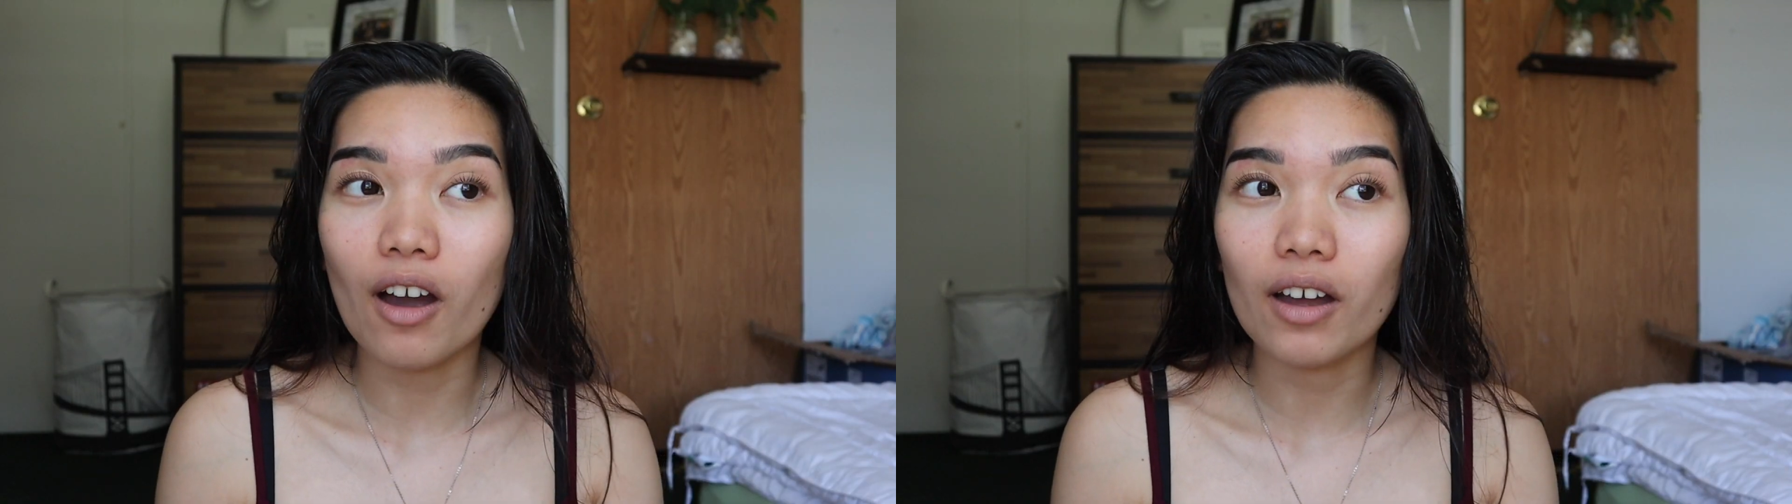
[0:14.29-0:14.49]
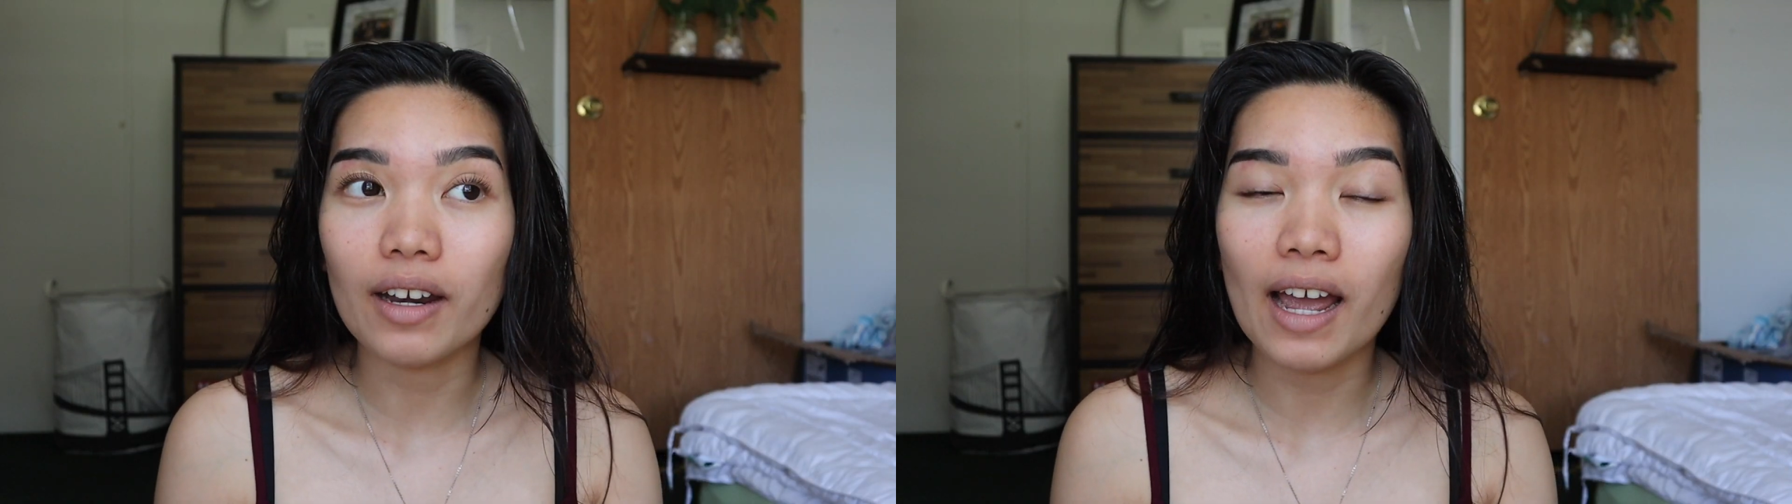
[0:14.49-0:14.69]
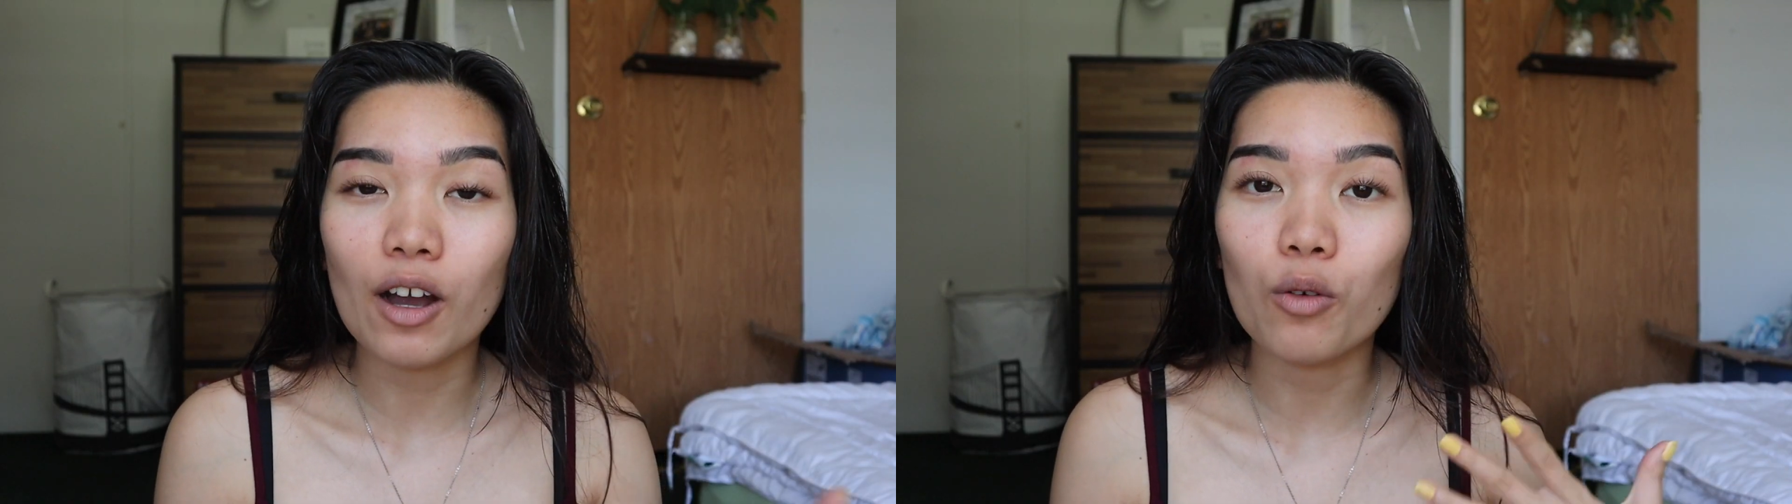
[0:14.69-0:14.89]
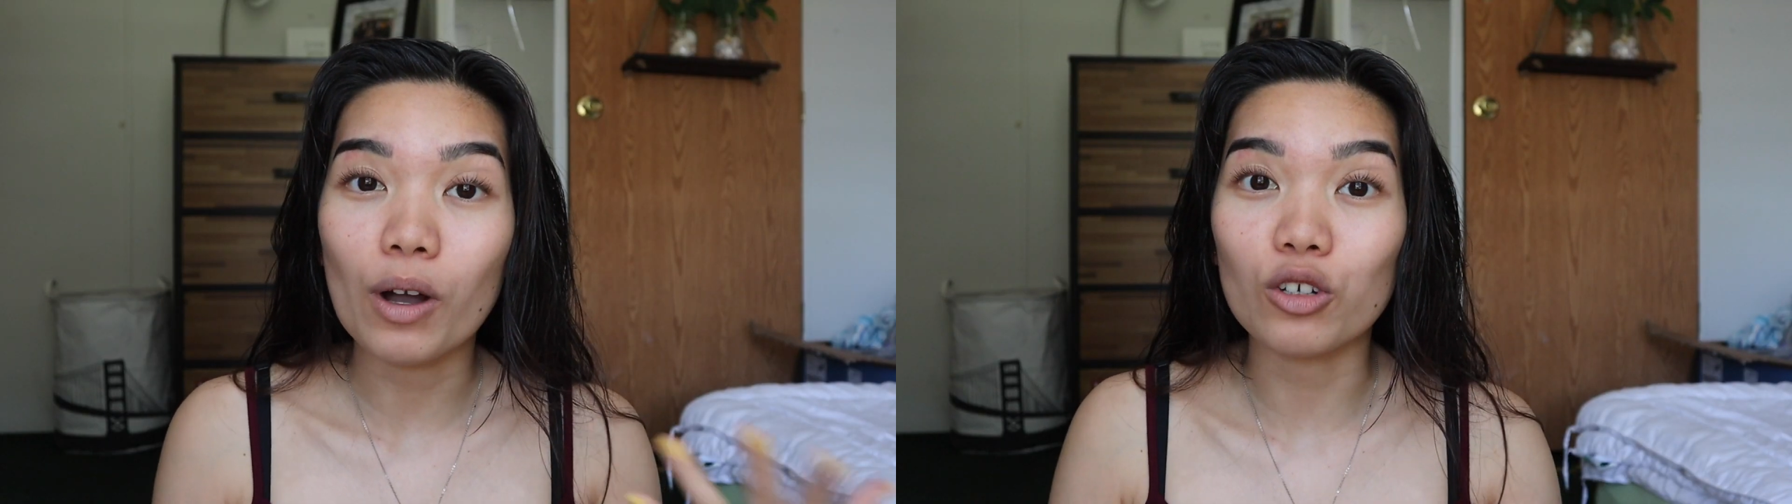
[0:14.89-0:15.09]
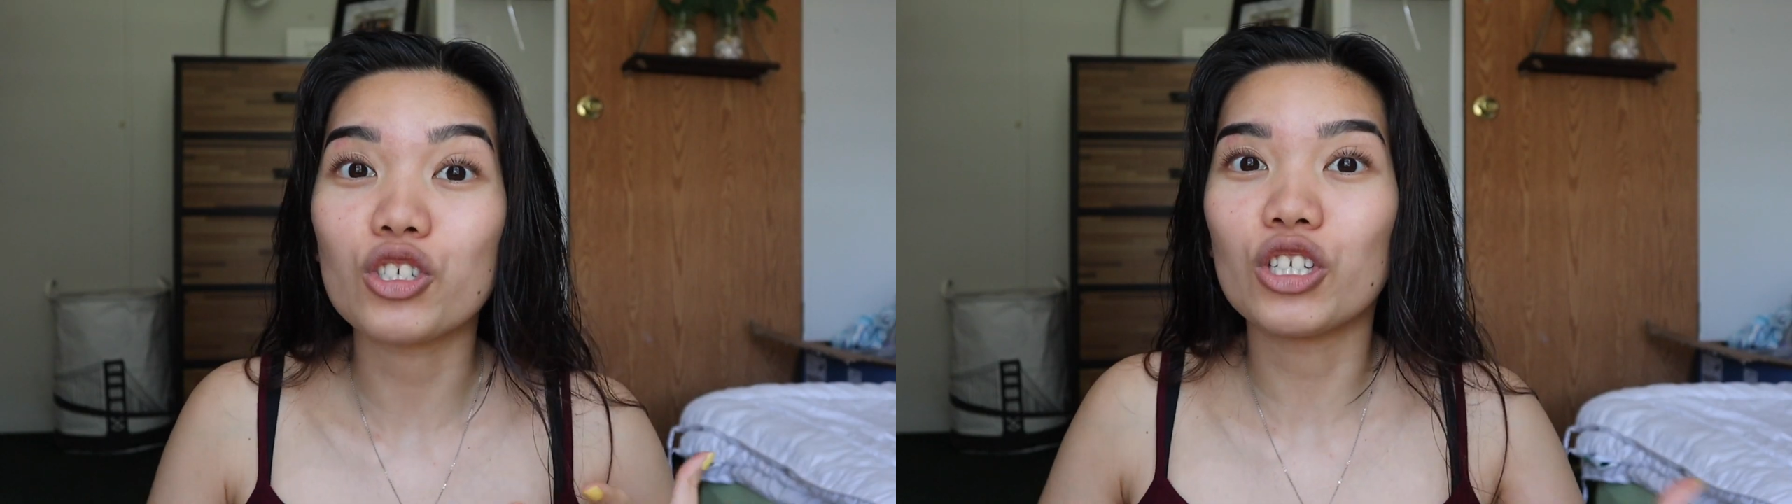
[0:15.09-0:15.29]
on how
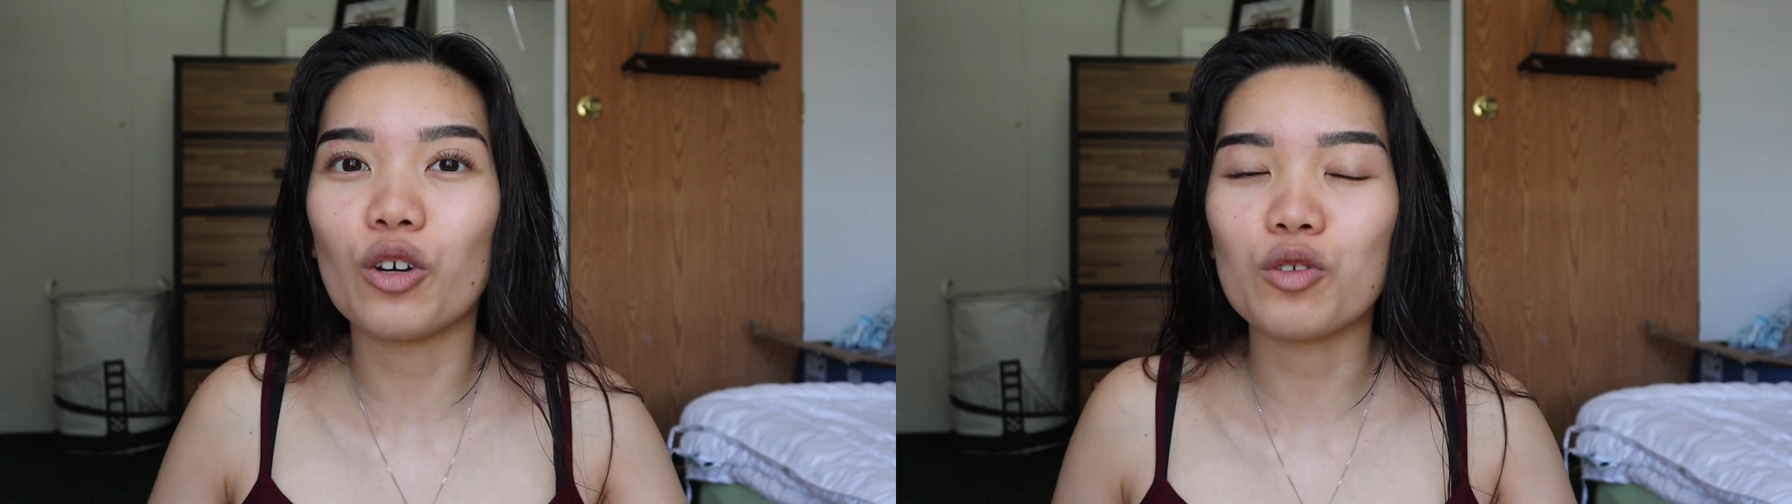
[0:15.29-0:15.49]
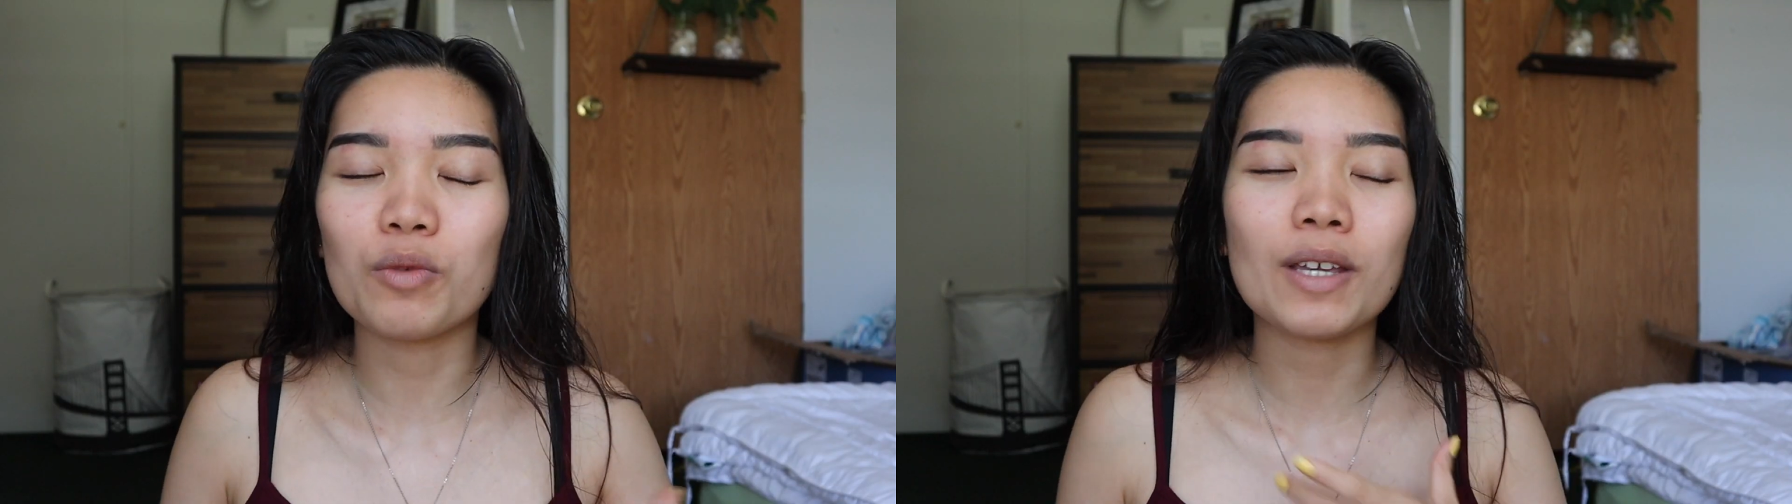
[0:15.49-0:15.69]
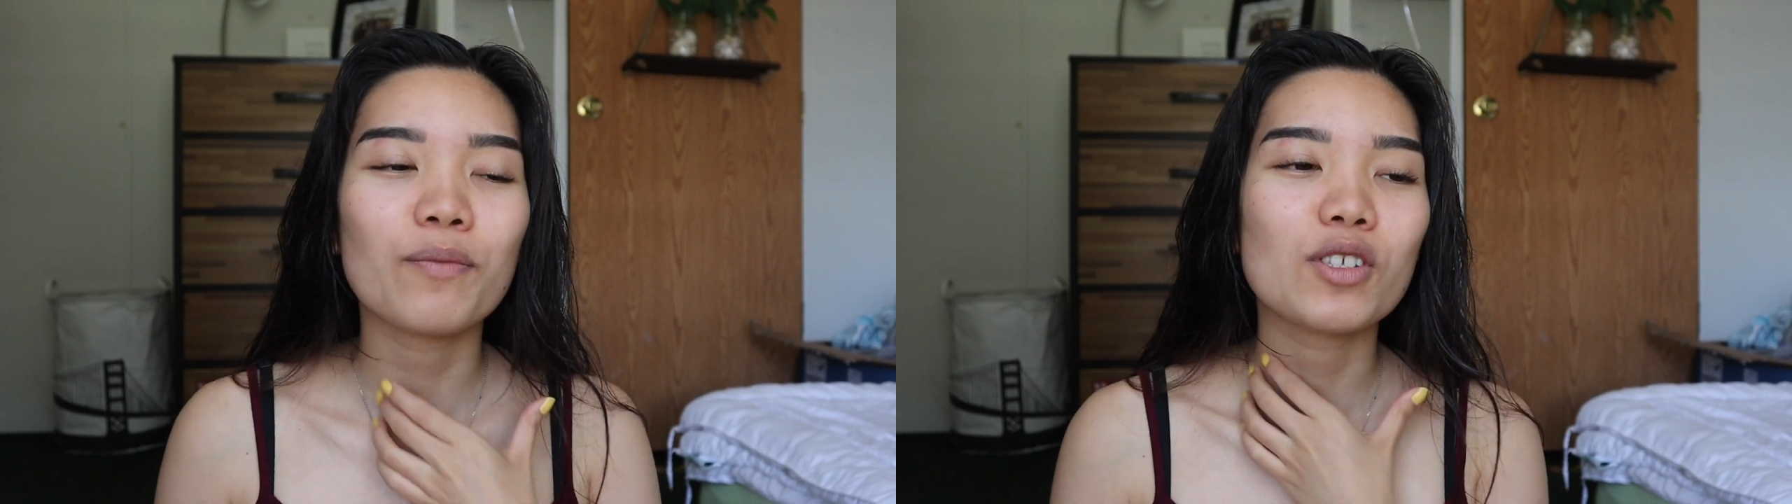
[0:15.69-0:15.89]
well she knows me,